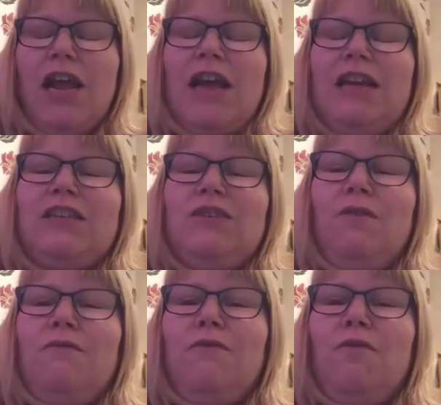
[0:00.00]
and it's
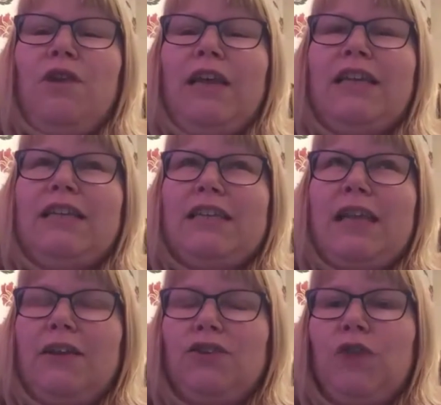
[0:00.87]
not falling into
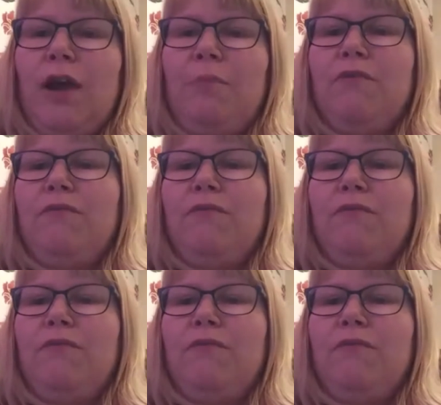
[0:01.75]
that trap